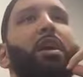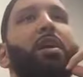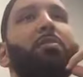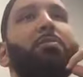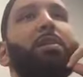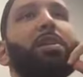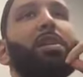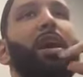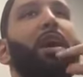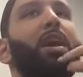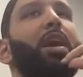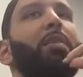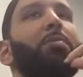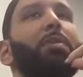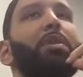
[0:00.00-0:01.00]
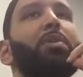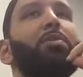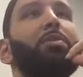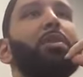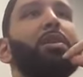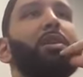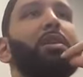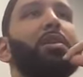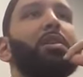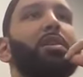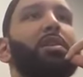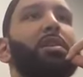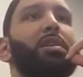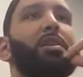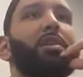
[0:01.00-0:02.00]
Uh, what's haram with eulogies
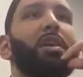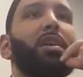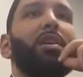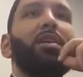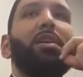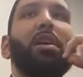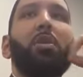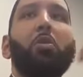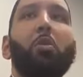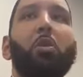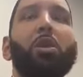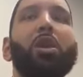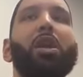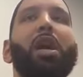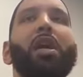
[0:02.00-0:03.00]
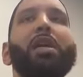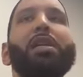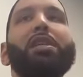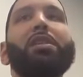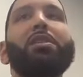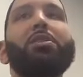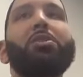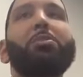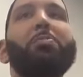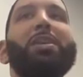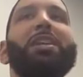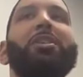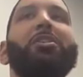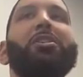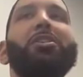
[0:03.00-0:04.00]
is, is like an, an, organized
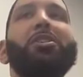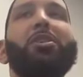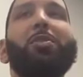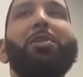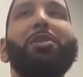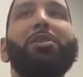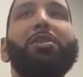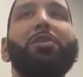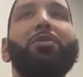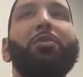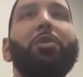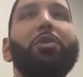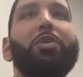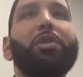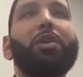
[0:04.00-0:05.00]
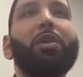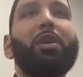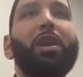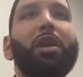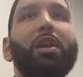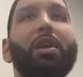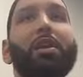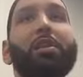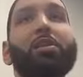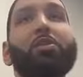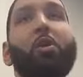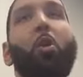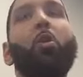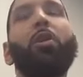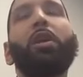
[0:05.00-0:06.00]
speech and so on and so forth, and, and
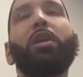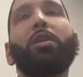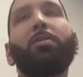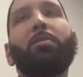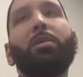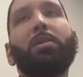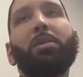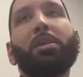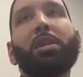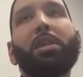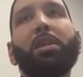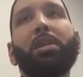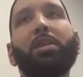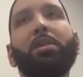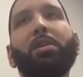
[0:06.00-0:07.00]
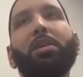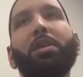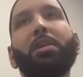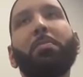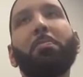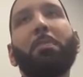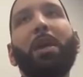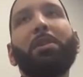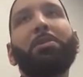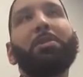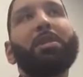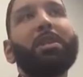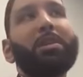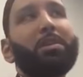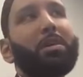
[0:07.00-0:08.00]
extolling the person and
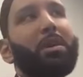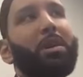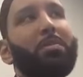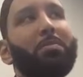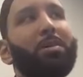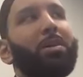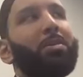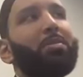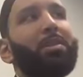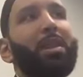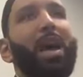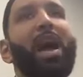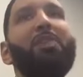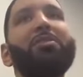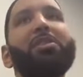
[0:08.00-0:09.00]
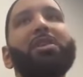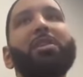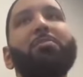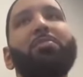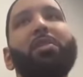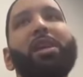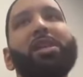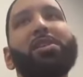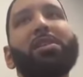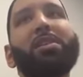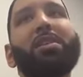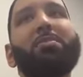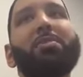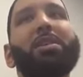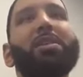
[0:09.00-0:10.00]
mentioning, you know, lavishing praise
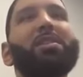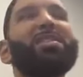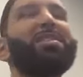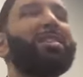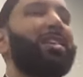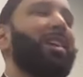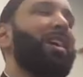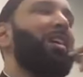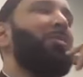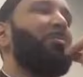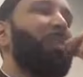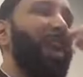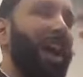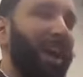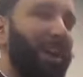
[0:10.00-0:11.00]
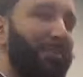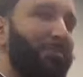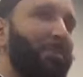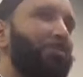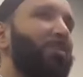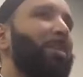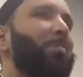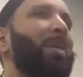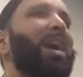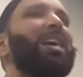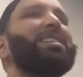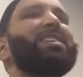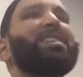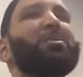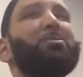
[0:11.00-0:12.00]
on them. Because look, when everyone
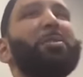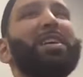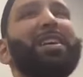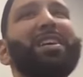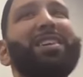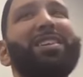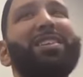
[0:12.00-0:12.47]
passes away,